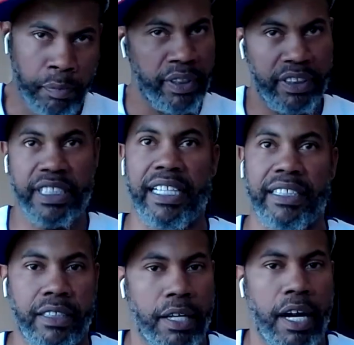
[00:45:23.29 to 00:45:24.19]
Putting
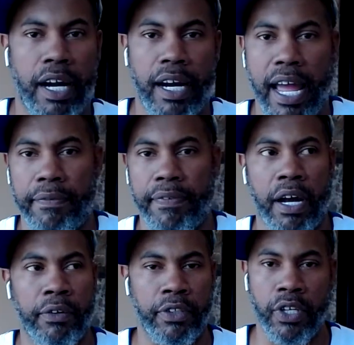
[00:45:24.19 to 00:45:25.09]
shots up. All right, half
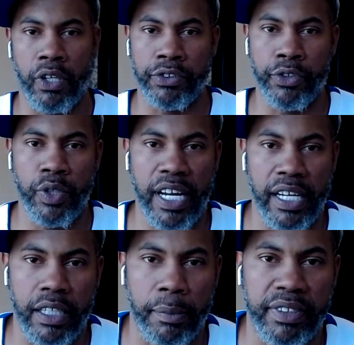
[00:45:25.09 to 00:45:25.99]
hour. You know, you do
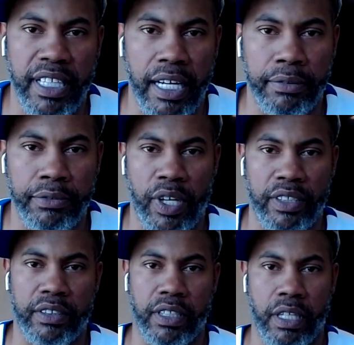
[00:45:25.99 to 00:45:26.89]
that a couple times
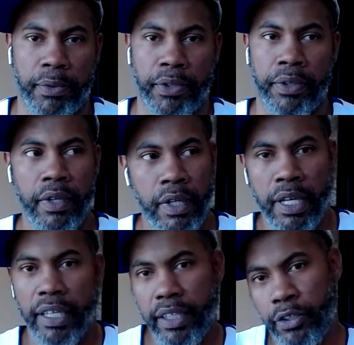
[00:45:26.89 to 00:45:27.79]
throughout the summer.
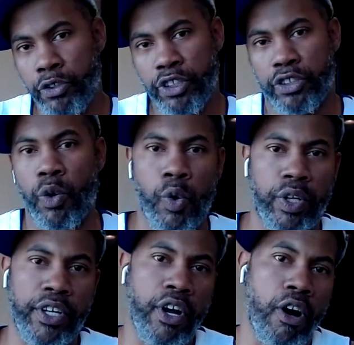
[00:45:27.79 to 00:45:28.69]
And then you just
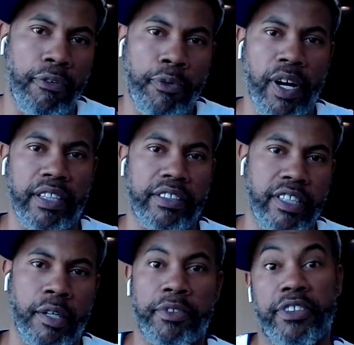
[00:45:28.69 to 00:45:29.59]
on and off throughout the
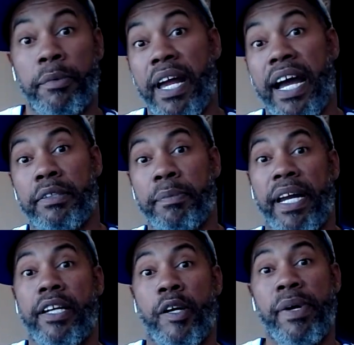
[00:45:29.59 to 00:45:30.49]
summer. Some guys
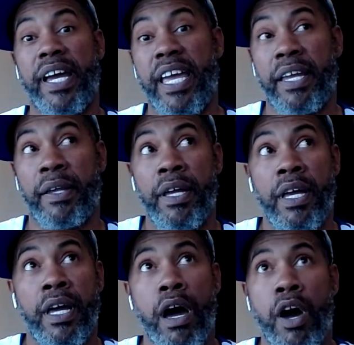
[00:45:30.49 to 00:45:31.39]
might come back.
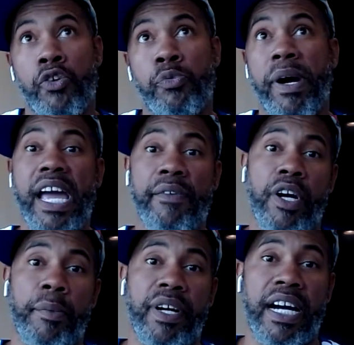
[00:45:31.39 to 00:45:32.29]
Uh, you might have
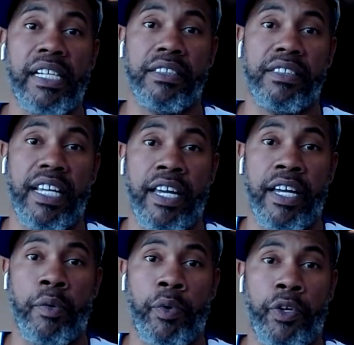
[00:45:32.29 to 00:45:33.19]
a couple guys in
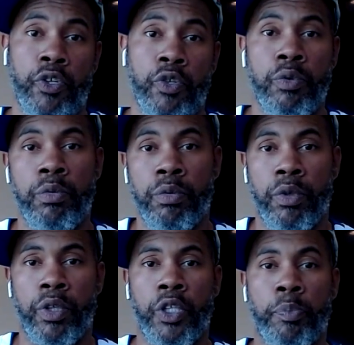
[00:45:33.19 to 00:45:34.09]
town where you
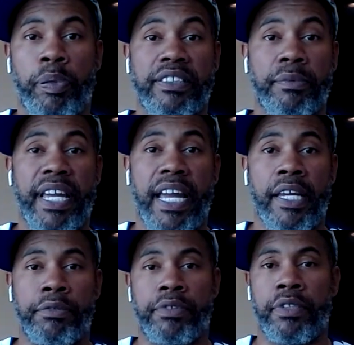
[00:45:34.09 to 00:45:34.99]
play some
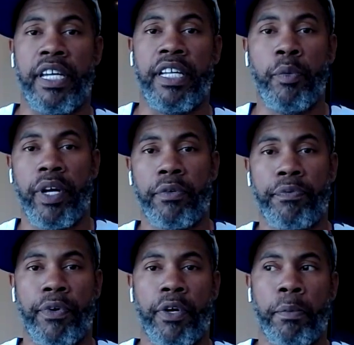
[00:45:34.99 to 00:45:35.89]
games anywhere
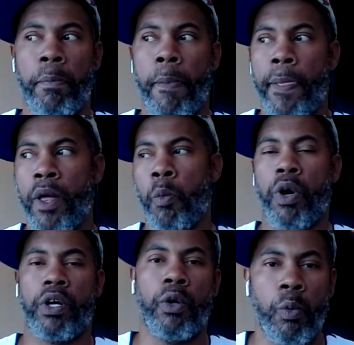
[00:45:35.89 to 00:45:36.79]
from
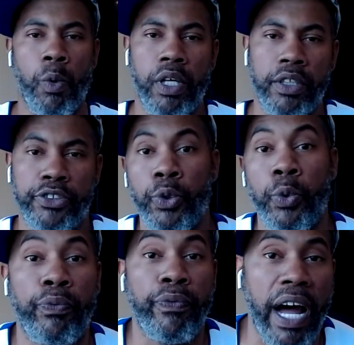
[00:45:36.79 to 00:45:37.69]
one on one
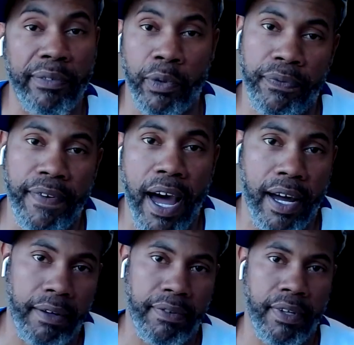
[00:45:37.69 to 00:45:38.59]
to five on
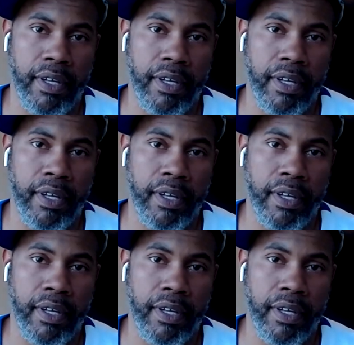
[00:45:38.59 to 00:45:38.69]
five.